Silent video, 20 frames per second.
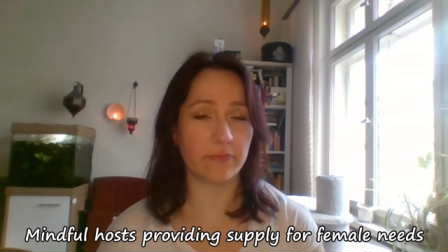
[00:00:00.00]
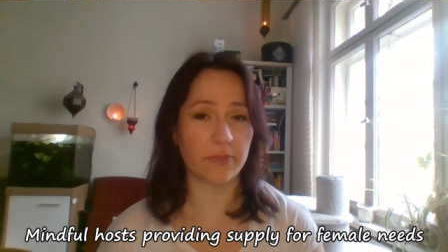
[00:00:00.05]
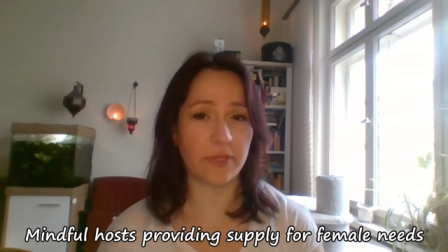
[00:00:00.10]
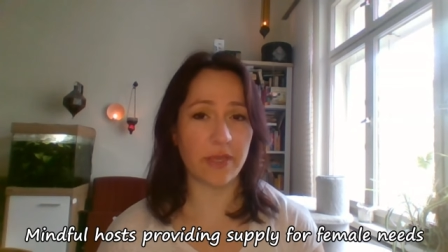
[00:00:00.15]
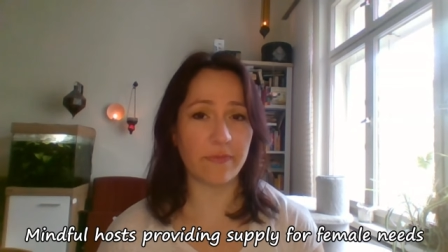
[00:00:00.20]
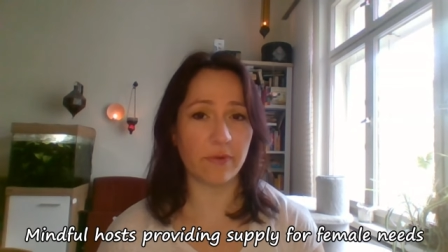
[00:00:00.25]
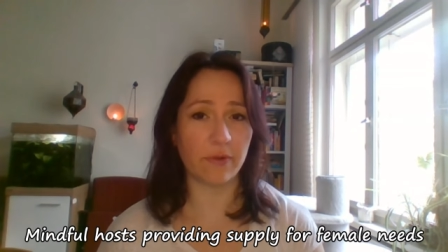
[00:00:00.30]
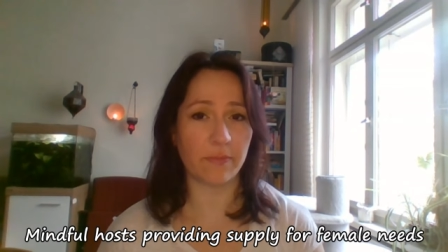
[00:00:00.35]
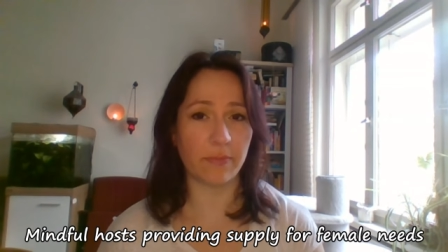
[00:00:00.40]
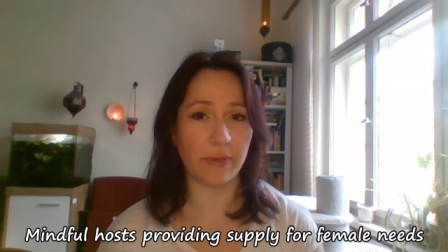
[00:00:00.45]

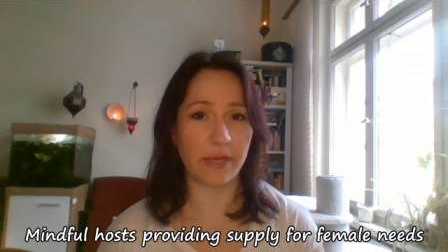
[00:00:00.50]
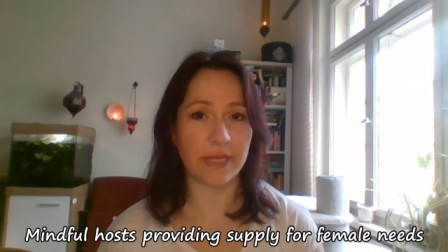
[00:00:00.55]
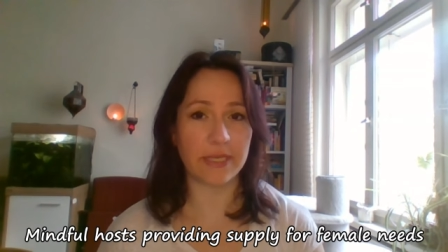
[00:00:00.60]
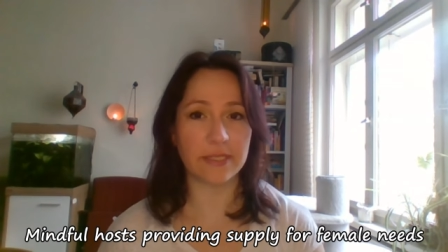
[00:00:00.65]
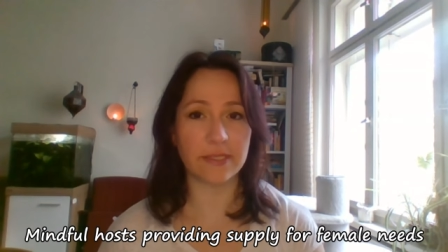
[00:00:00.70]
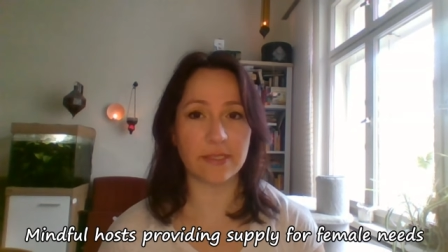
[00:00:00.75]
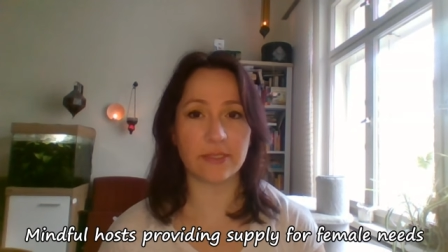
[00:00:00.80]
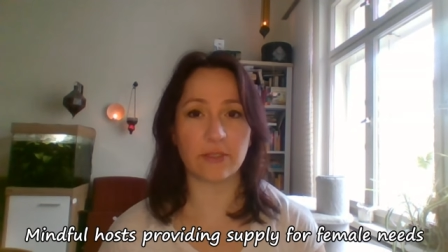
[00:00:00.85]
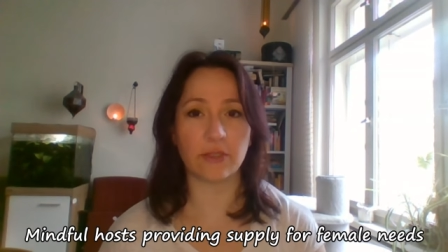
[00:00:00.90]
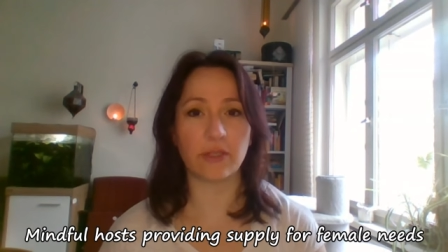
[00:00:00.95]
several
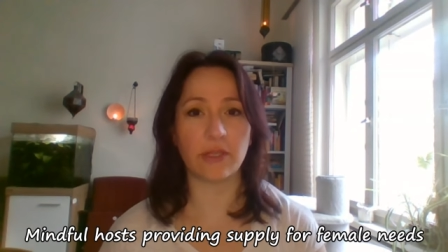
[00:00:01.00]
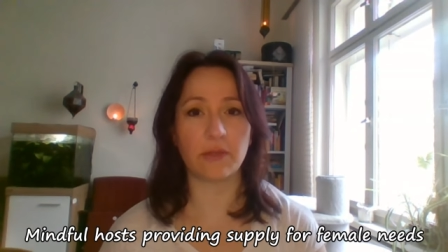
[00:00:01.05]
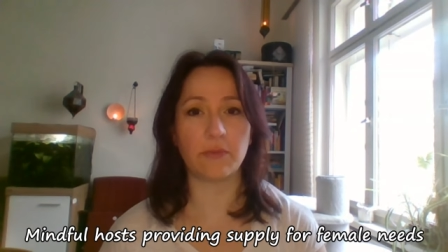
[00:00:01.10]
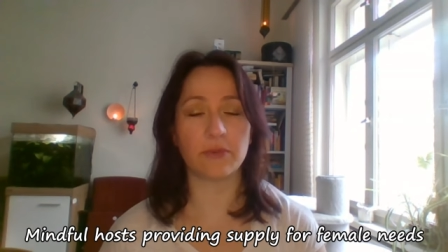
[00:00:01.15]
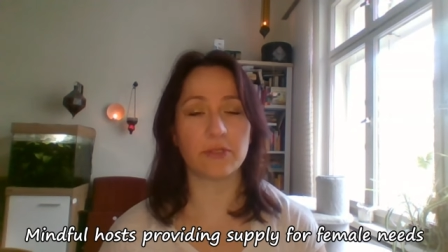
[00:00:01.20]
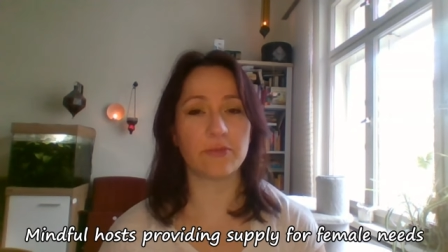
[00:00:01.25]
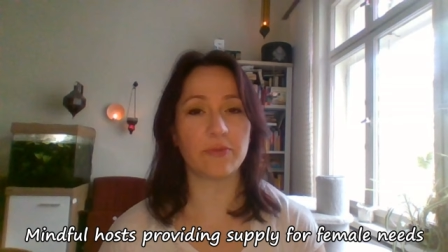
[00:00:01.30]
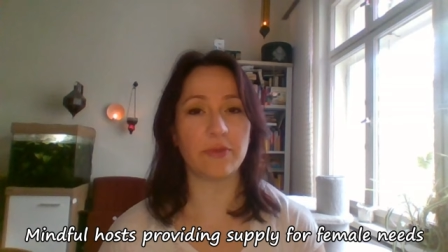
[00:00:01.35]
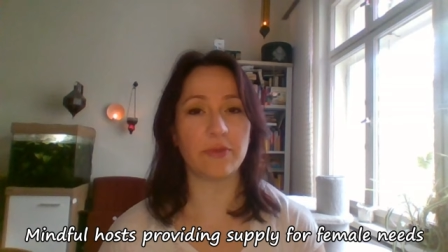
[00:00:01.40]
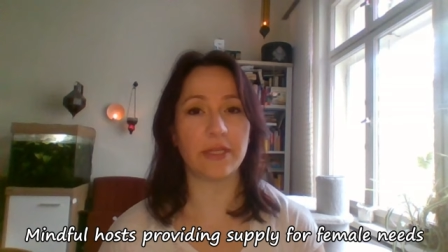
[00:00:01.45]
places. So that
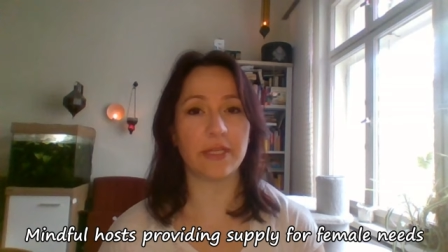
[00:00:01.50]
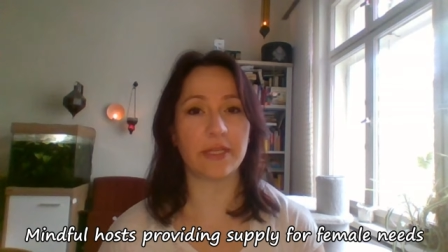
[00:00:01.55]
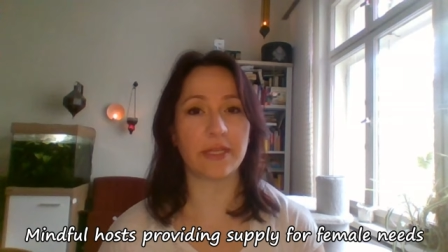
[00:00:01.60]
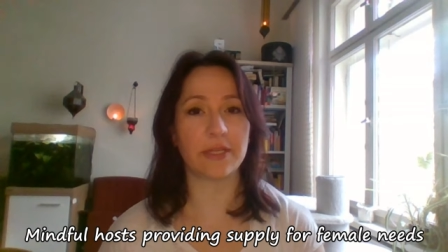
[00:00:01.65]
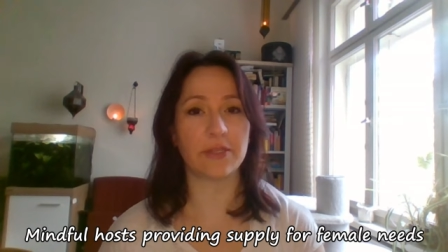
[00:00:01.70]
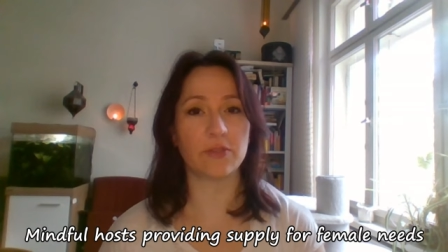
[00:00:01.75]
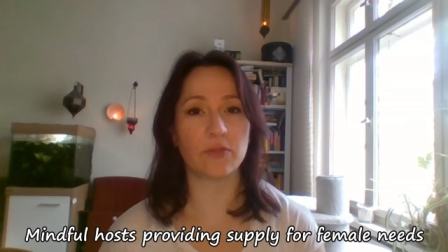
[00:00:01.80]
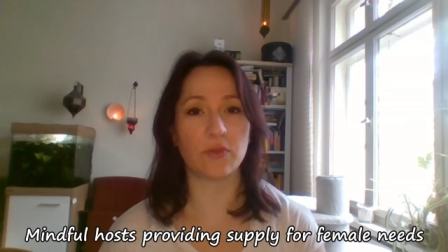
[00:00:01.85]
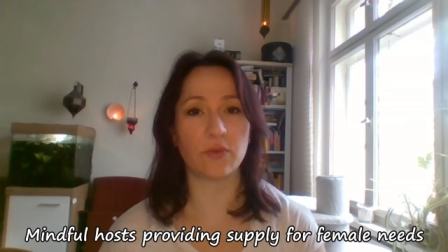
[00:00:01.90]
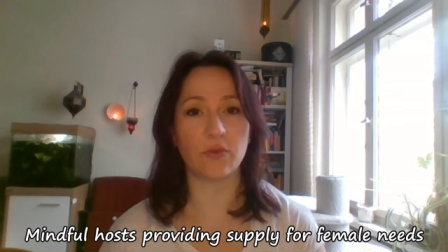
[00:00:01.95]
was really
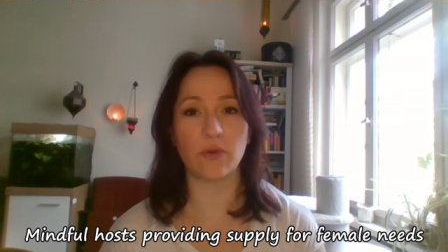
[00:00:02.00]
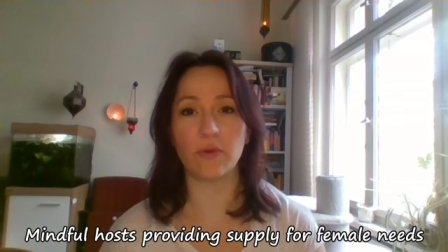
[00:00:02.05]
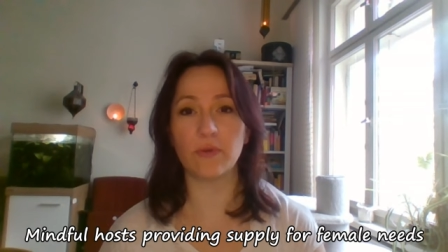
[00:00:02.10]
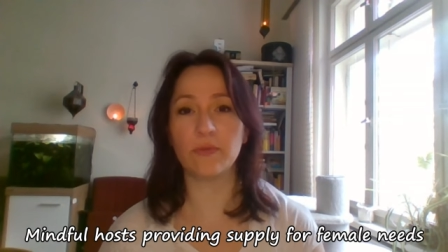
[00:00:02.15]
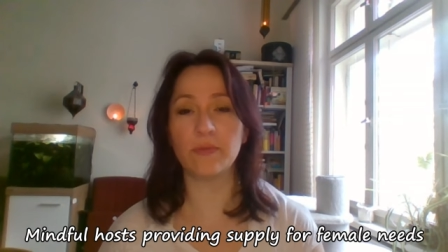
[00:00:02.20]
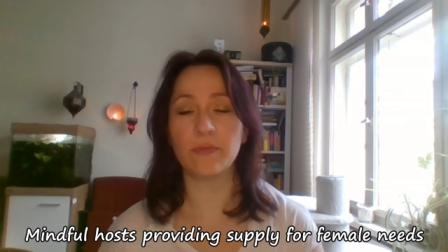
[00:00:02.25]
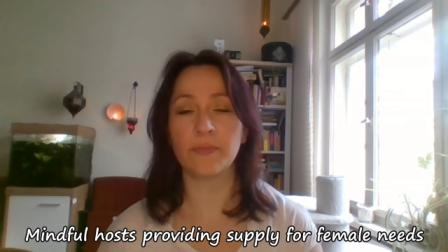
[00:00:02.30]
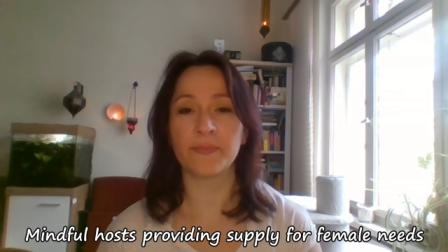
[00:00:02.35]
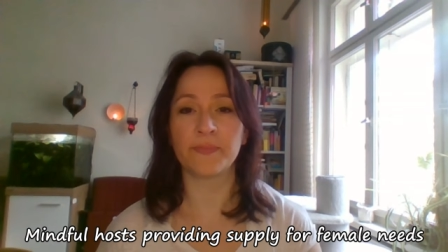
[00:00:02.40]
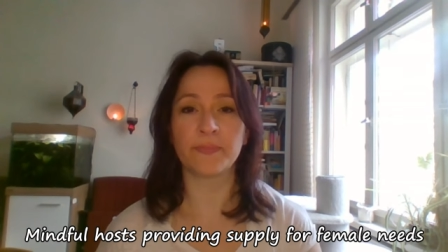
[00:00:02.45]
nice to
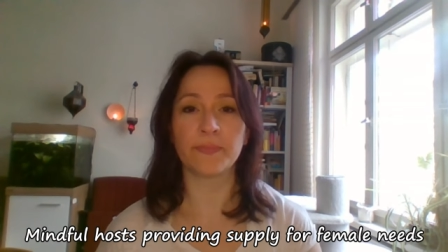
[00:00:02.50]
know.